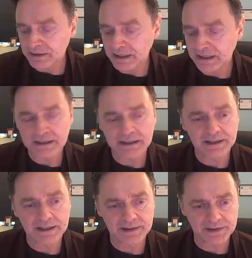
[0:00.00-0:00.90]
that
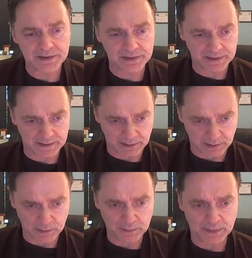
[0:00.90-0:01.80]
this
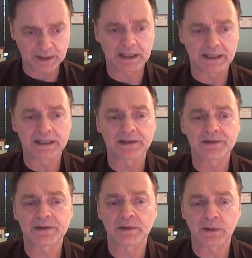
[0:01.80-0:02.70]
group and
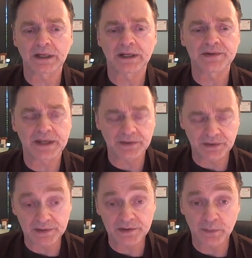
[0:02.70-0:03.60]
this
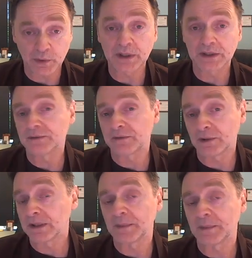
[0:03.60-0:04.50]
organization is supported
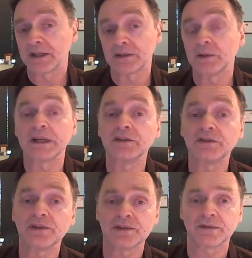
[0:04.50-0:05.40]
fully by the
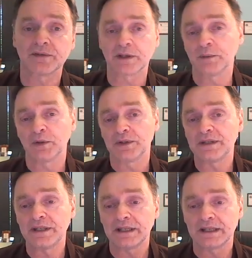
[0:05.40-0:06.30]
donations of the
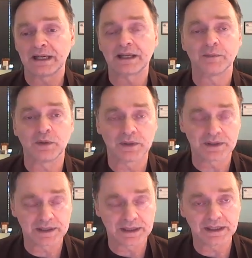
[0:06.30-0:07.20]
community, and that
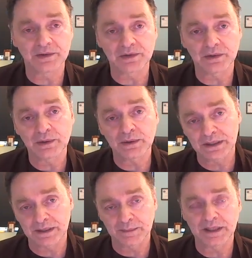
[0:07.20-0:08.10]
community is you
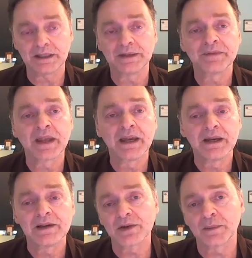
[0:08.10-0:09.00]
and me.
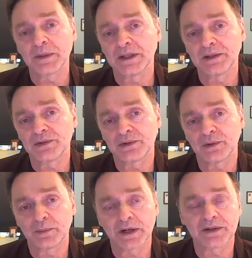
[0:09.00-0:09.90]
So please
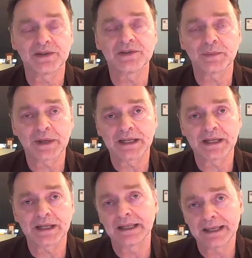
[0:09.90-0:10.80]
do participate
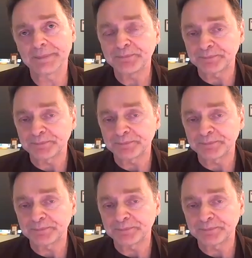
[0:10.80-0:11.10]
in that.